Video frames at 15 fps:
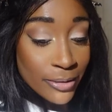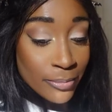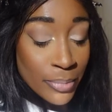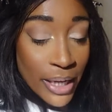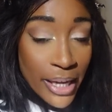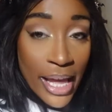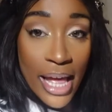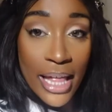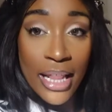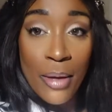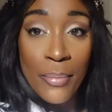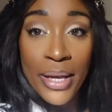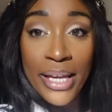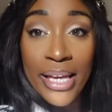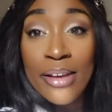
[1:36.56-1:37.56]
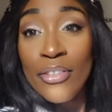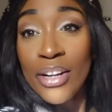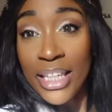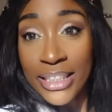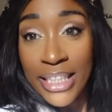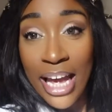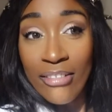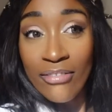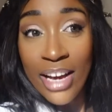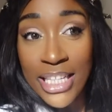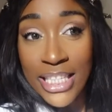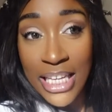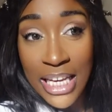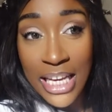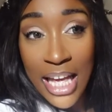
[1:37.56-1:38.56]
but yeah, let me finish getting
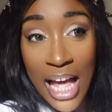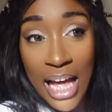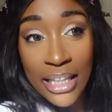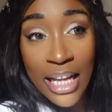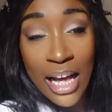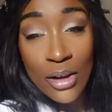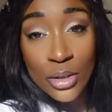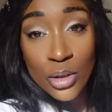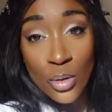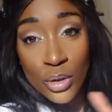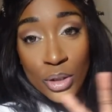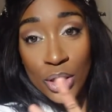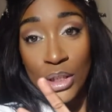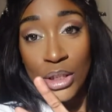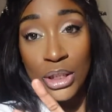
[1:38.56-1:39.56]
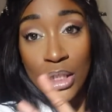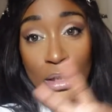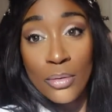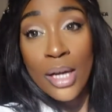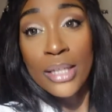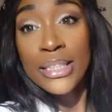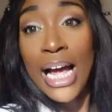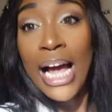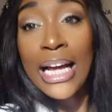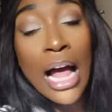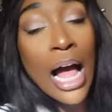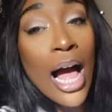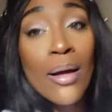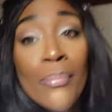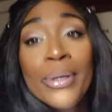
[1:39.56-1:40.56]
ready and I'll talk to you soon because I
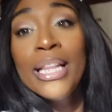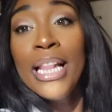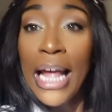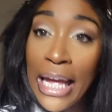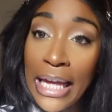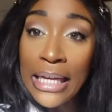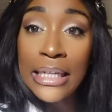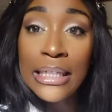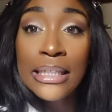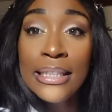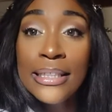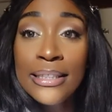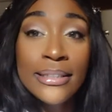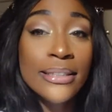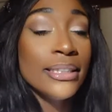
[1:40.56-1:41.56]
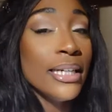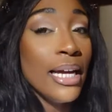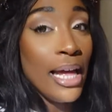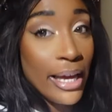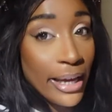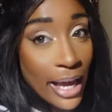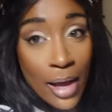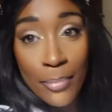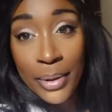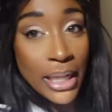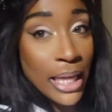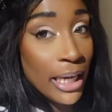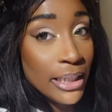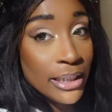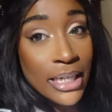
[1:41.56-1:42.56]
can't be late. I can't be
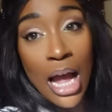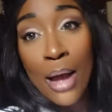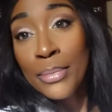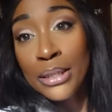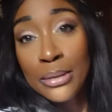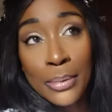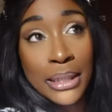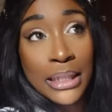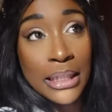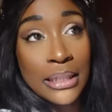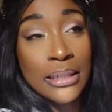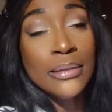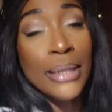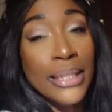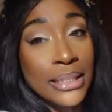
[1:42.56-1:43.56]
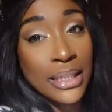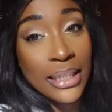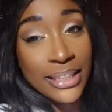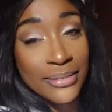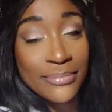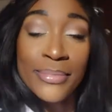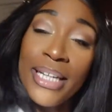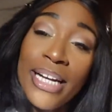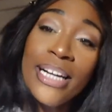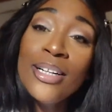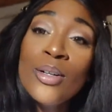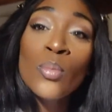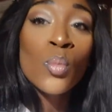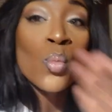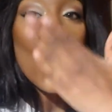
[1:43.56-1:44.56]
late. Time is money, basically. But yeah.
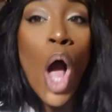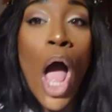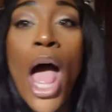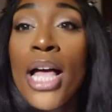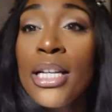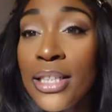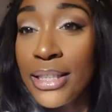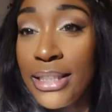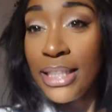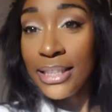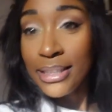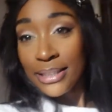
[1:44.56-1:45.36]
So see you